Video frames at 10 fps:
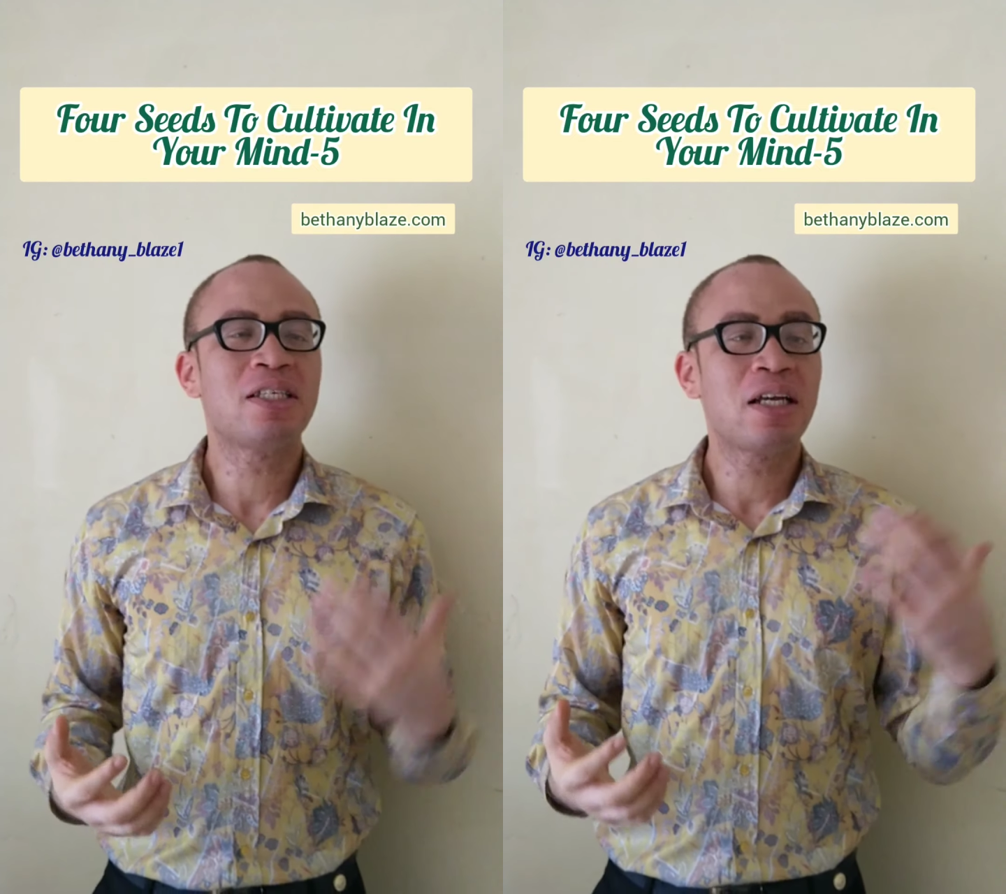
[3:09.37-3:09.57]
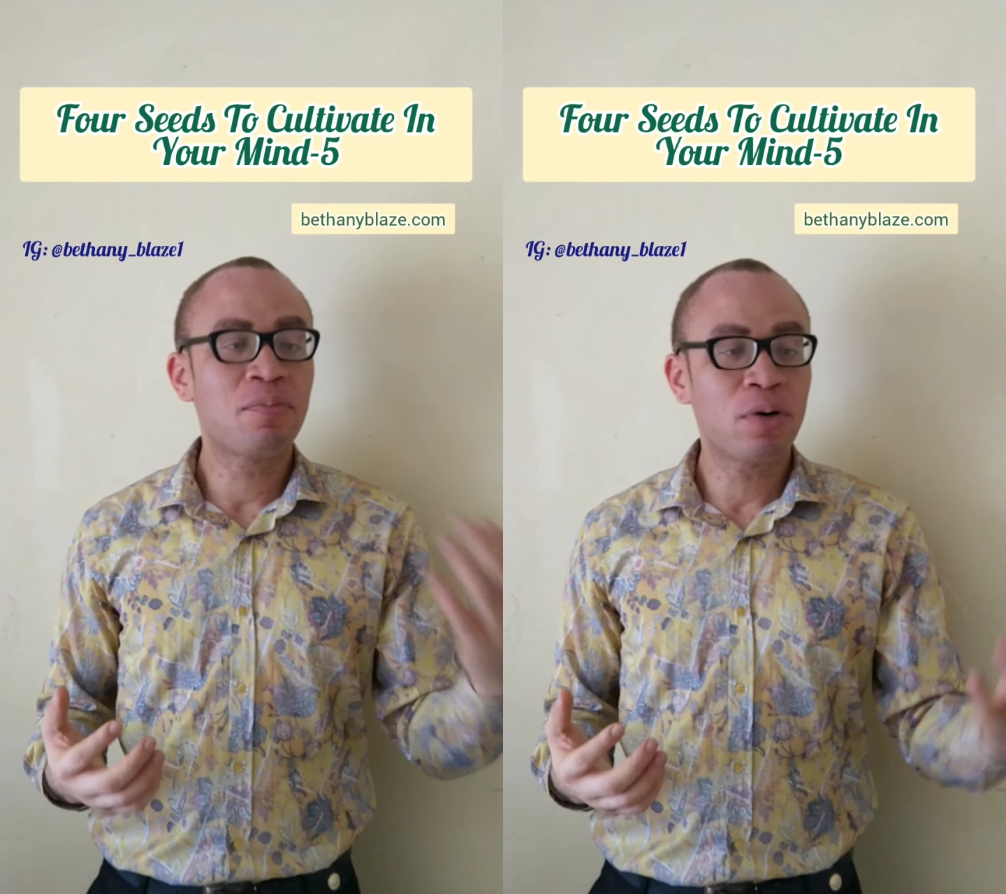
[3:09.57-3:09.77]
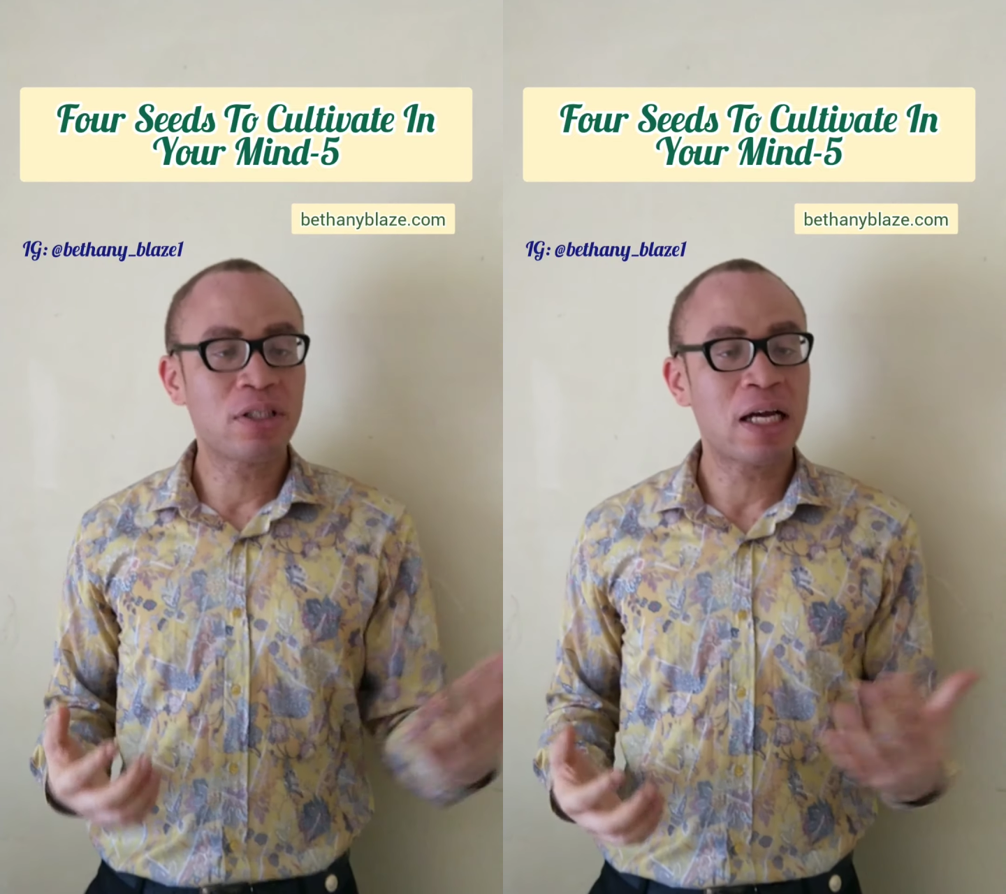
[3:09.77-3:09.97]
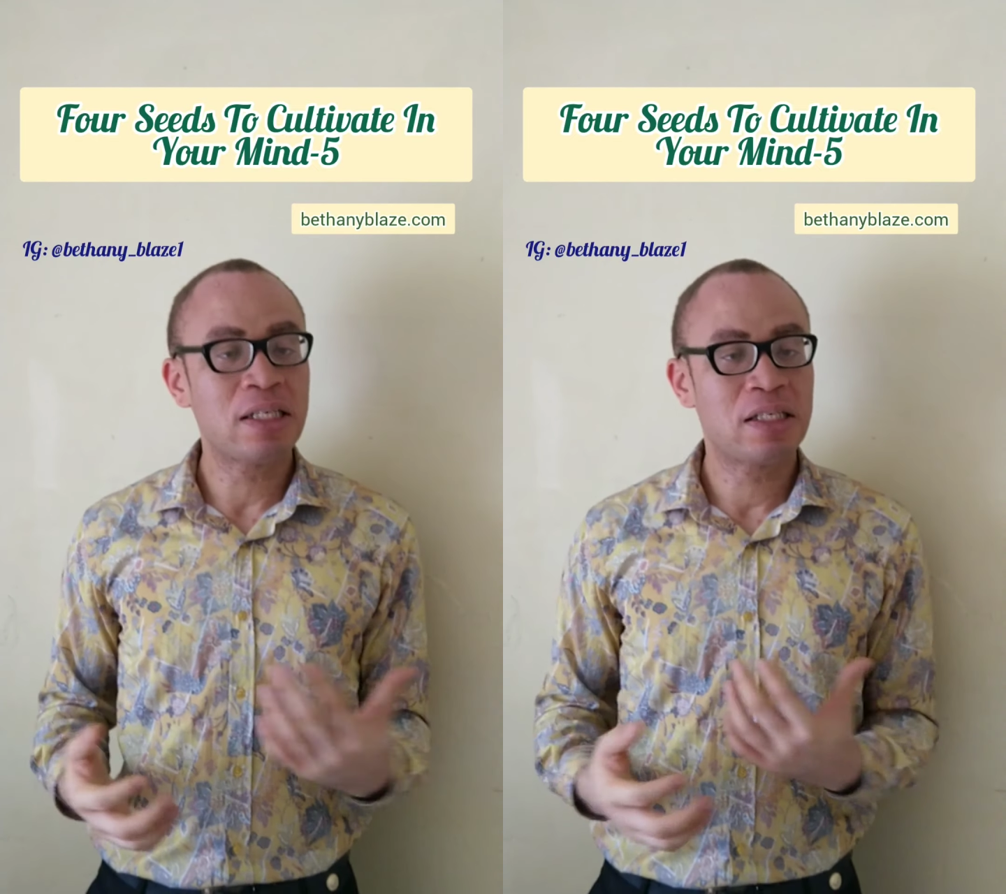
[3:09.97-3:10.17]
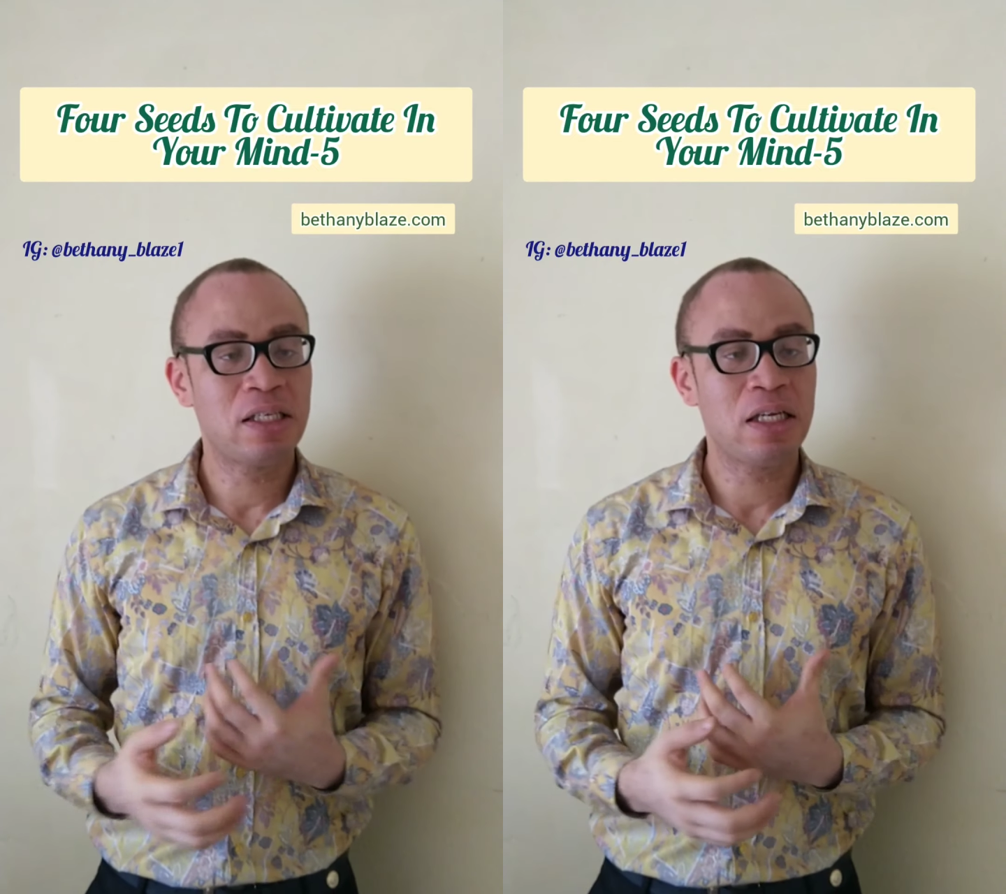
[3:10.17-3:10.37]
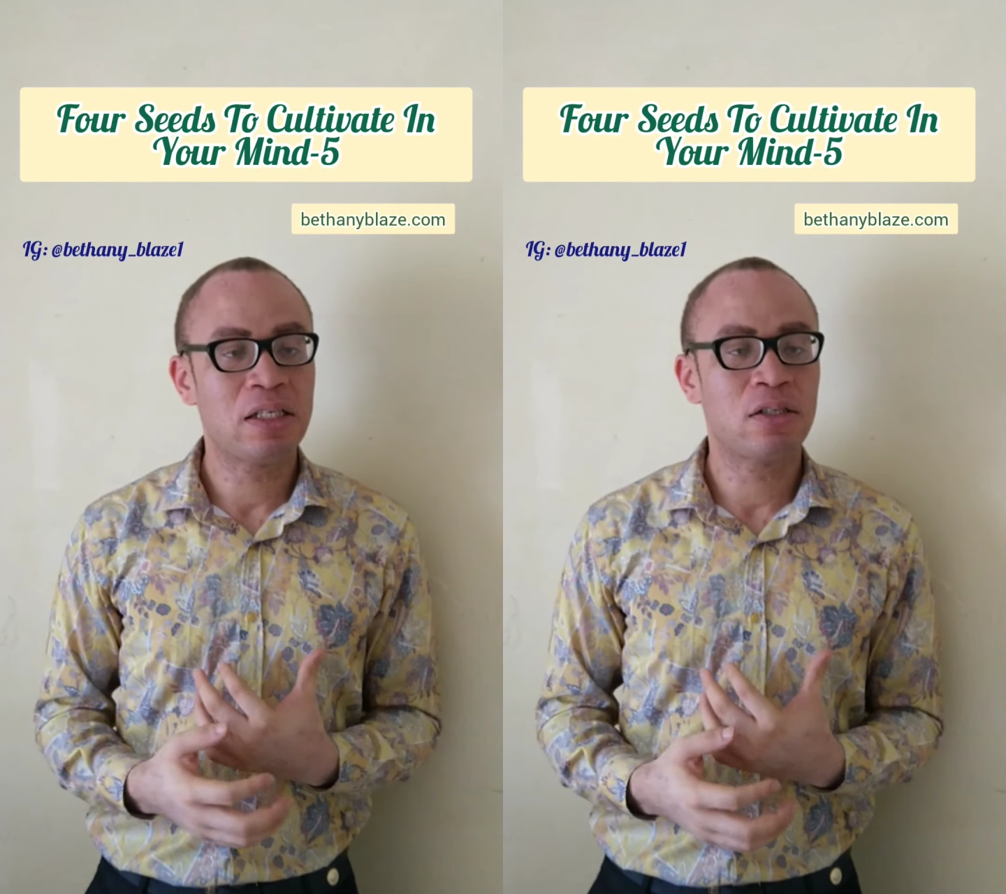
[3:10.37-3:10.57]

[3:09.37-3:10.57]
It's an important seed